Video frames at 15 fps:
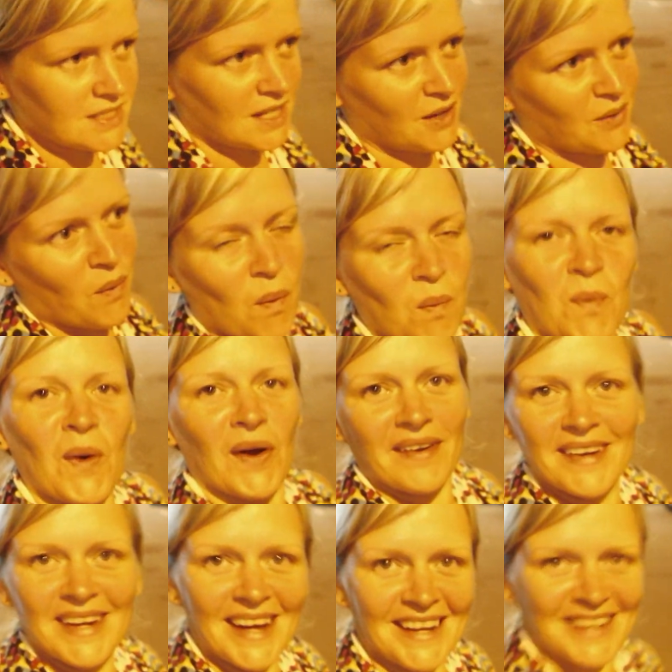So
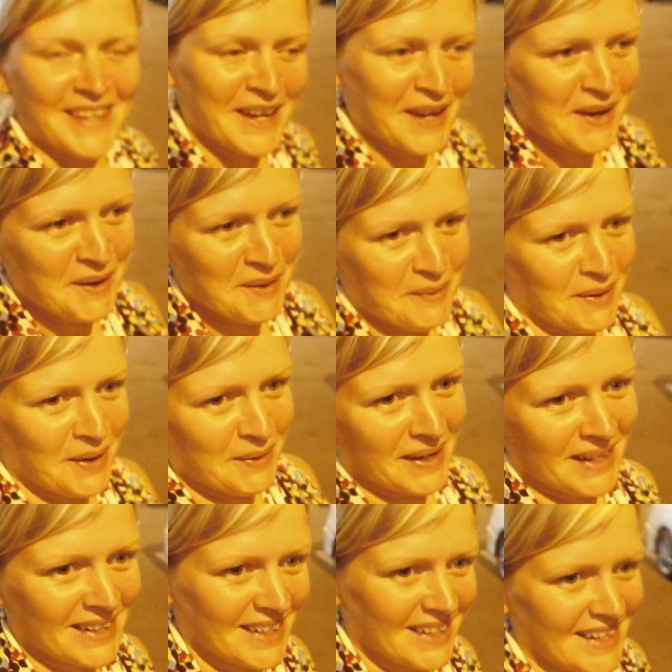one day we
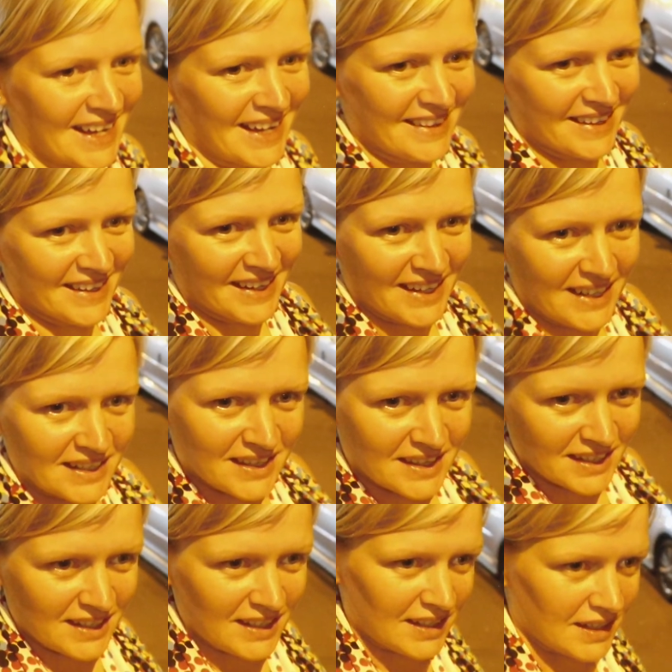will get there, I
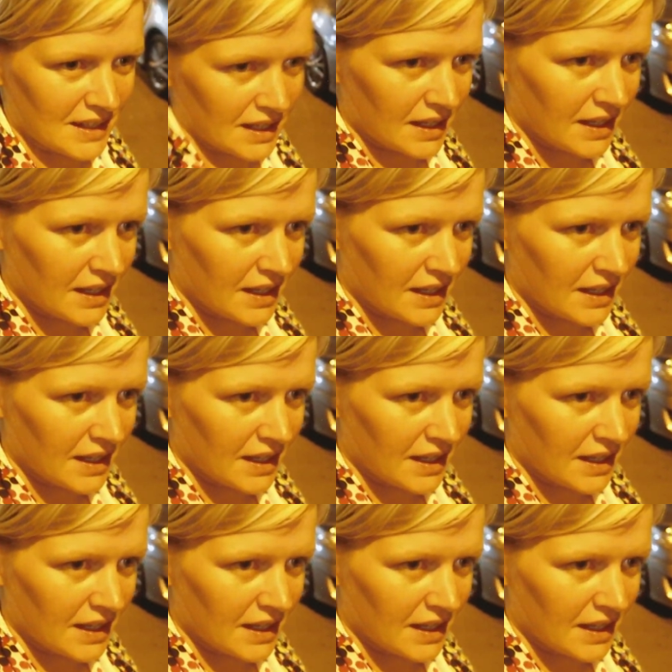think.